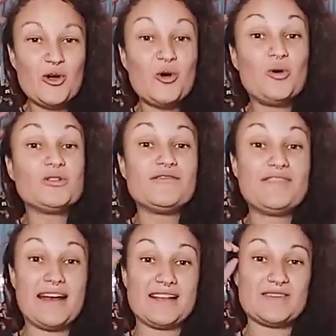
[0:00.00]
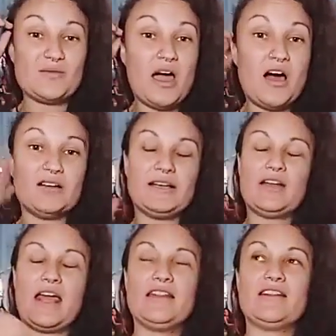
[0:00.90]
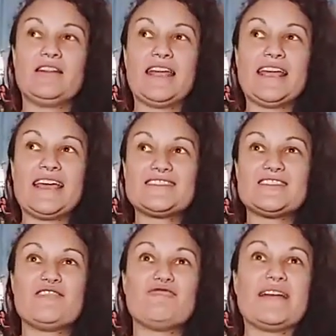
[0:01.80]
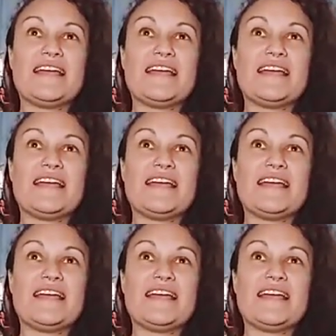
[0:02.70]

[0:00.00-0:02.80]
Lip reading: all of that as well. And he wants to